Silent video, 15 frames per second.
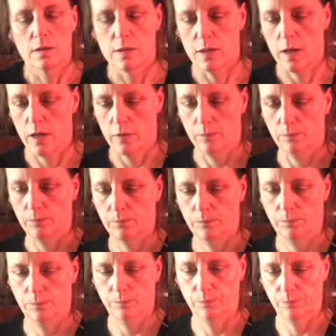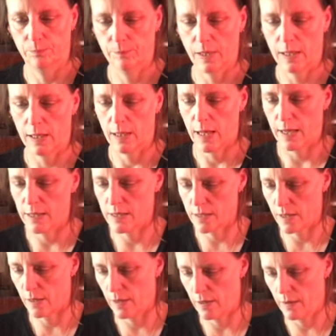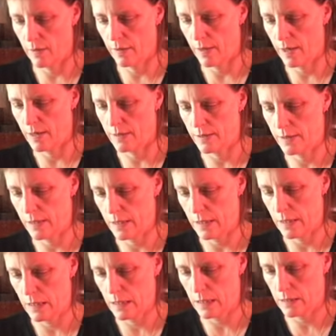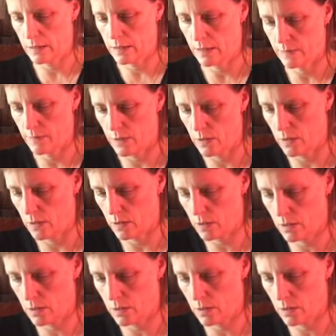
So, later that day, let's have a look.